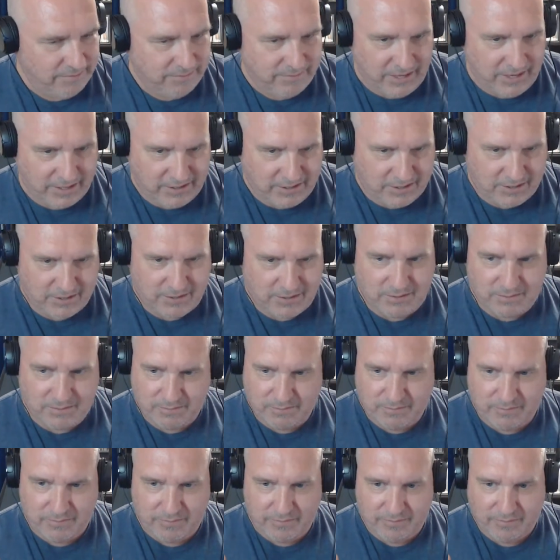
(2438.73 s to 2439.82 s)
It's
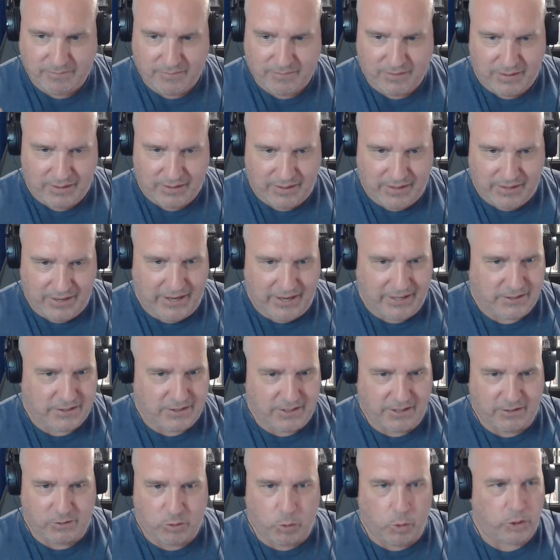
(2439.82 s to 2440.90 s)

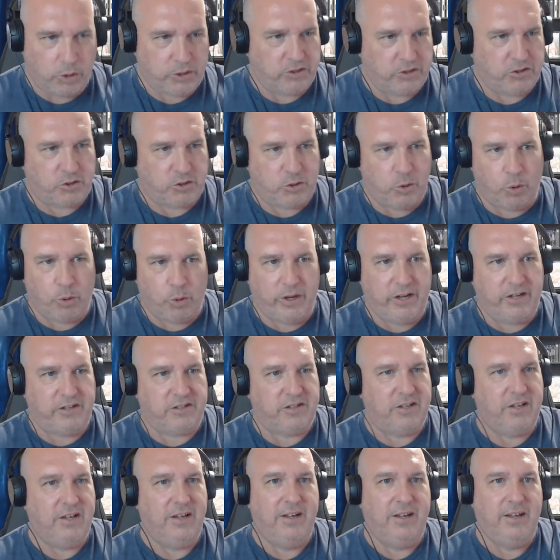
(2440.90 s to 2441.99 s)
origin stories.